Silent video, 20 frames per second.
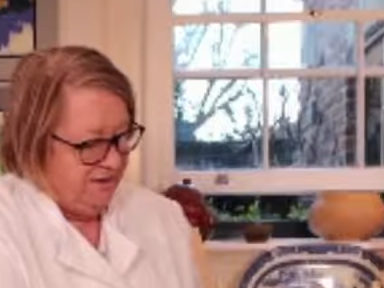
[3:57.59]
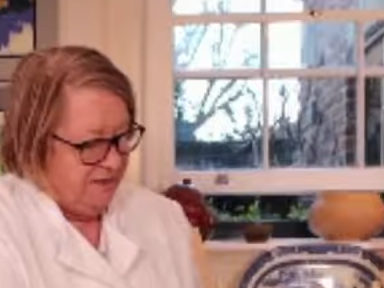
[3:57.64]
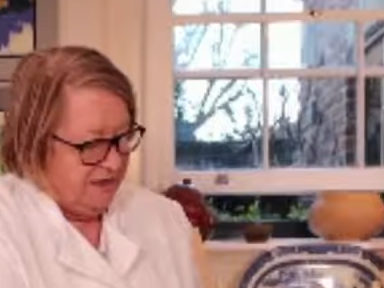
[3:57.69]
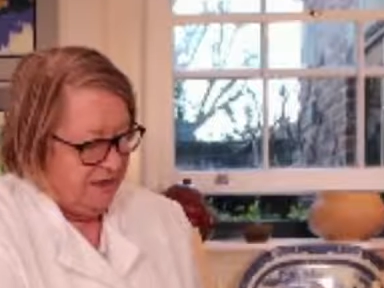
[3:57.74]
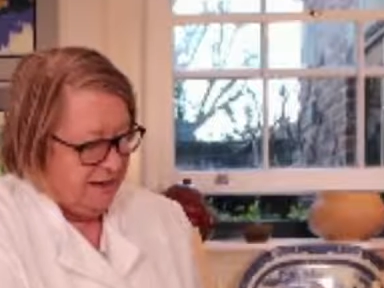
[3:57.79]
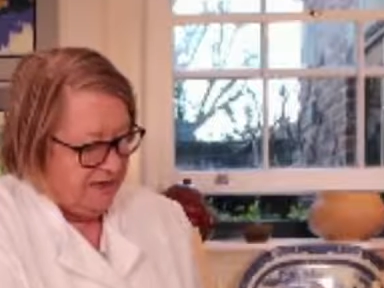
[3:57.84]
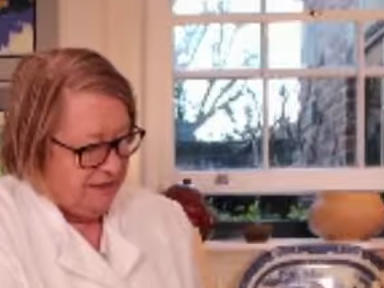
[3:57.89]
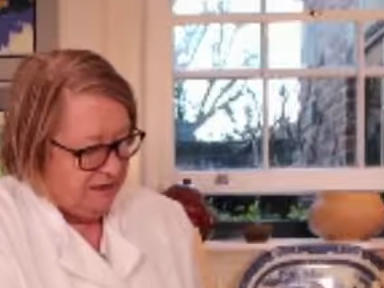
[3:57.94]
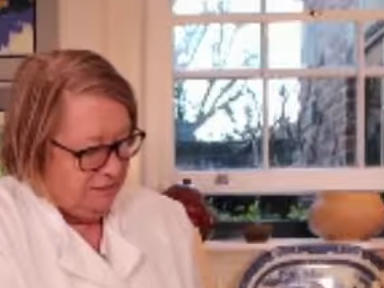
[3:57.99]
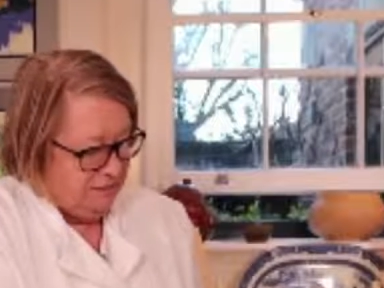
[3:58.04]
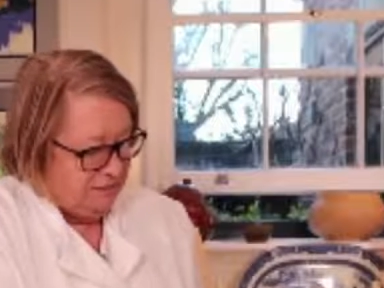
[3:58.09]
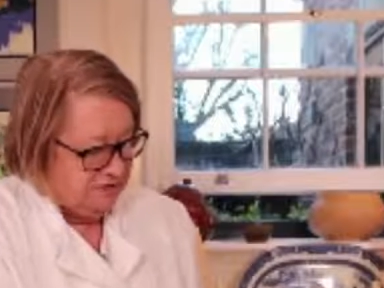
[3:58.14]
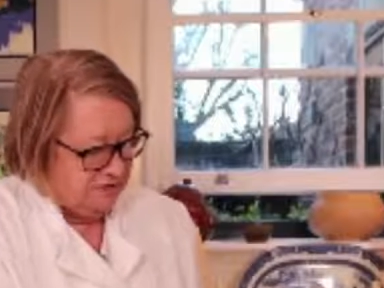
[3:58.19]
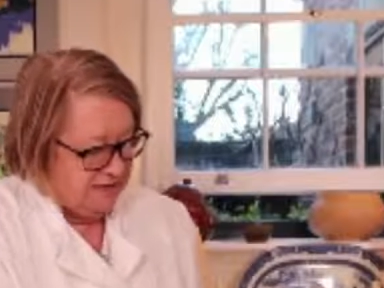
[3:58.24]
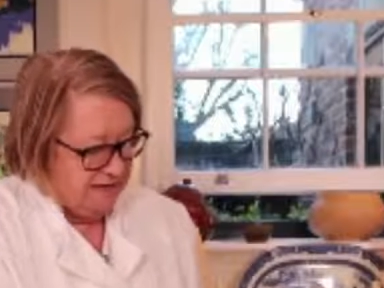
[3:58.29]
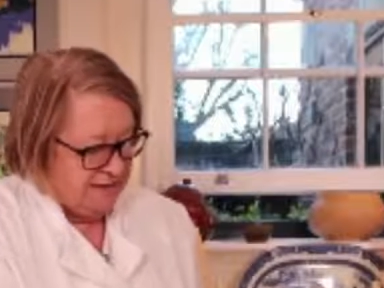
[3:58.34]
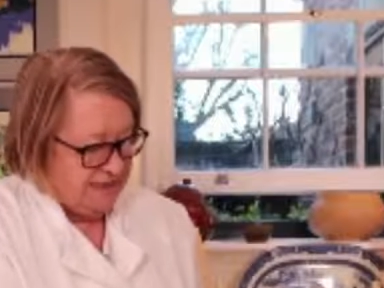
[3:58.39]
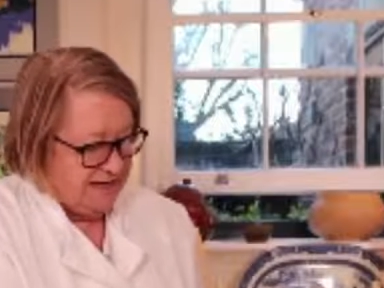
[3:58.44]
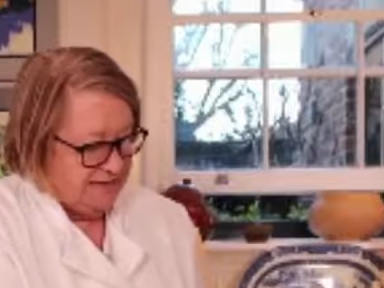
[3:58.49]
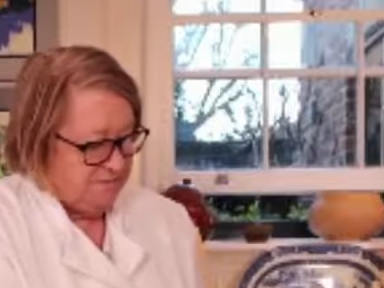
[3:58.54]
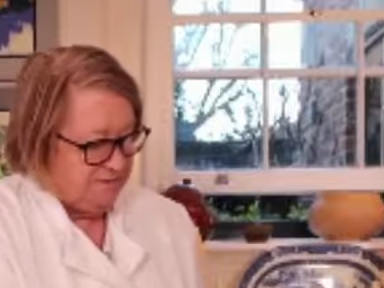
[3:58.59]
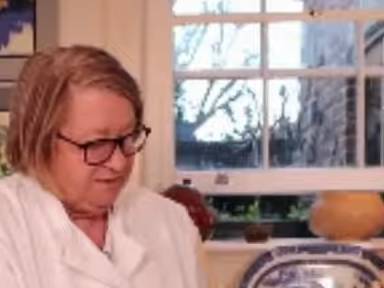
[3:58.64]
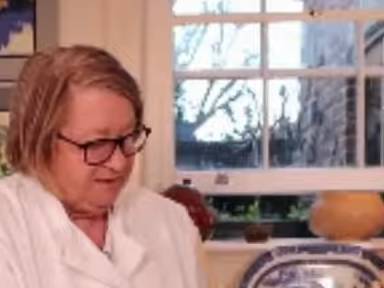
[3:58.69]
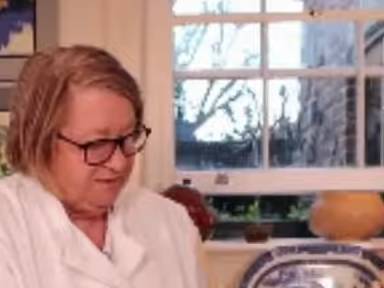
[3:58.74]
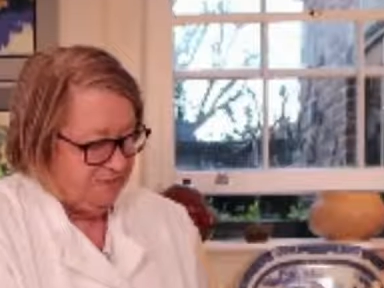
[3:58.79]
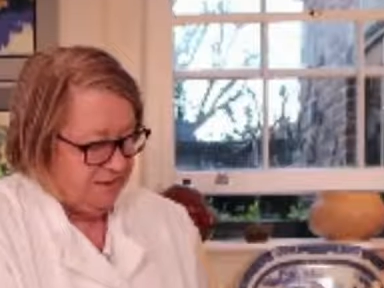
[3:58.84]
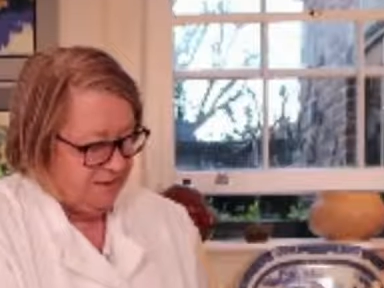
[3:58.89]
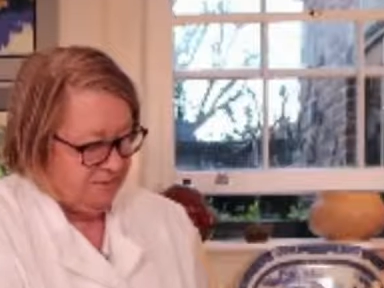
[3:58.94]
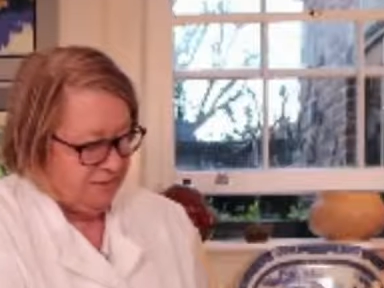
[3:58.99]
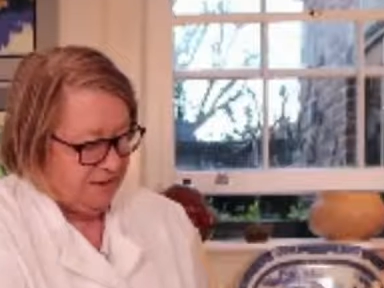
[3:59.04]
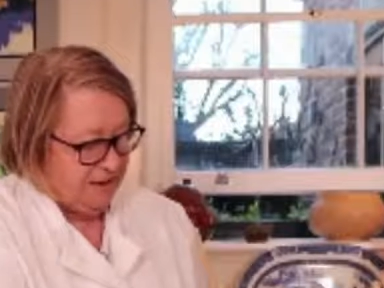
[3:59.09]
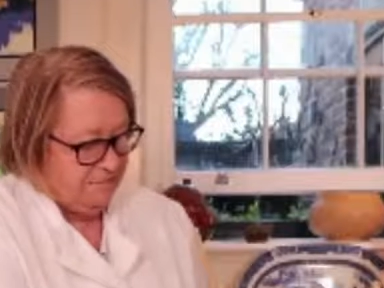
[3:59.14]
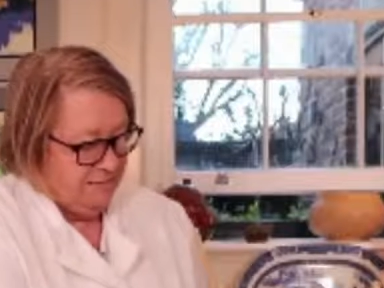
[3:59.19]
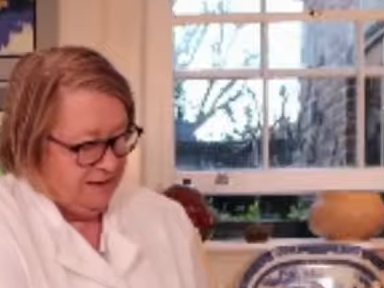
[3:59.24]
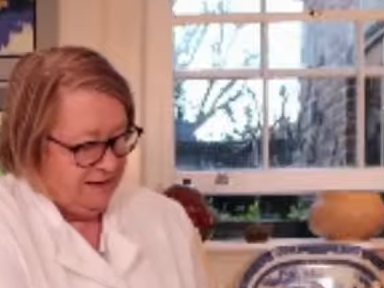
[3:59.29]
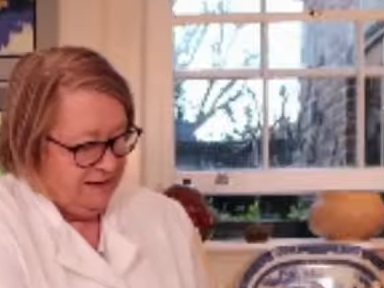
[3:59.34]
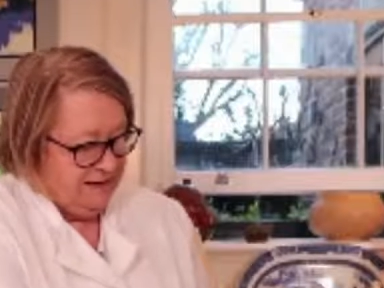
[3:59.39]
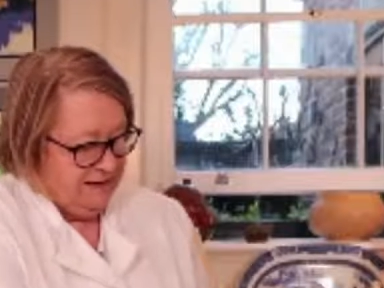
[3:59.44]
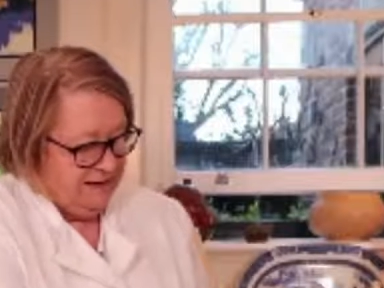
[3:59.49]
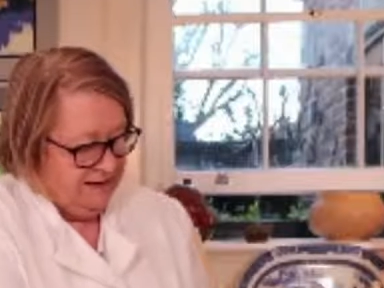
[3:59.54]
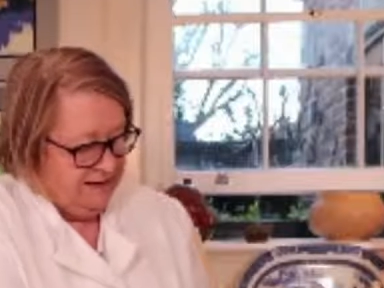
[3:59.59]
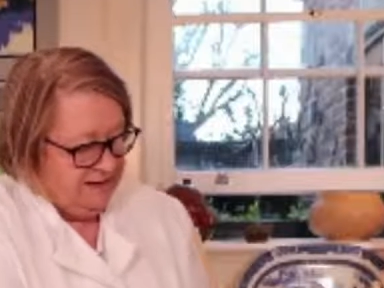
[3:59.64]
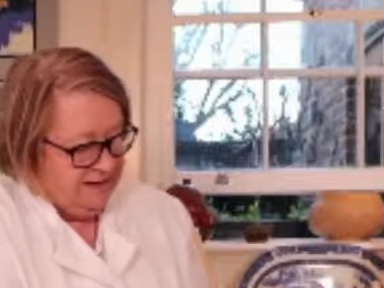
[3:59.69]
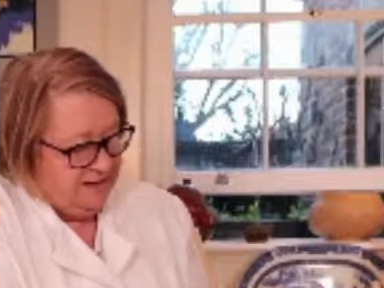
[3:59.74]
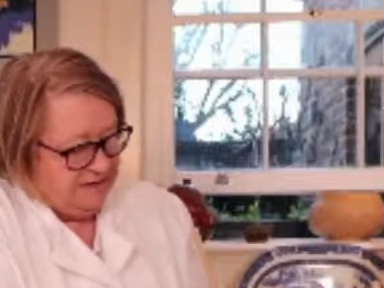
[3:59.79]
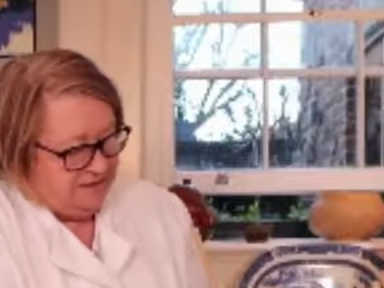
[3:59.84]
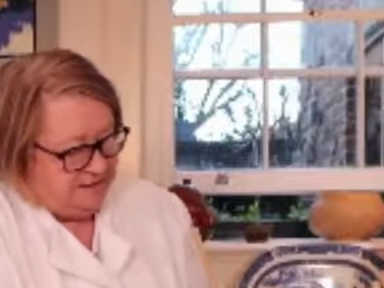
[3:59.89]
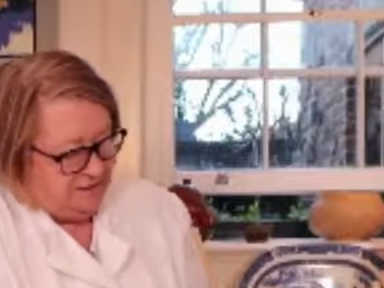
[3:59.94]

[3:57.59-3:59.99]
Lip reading: and then I go on to the next bit of the prep. So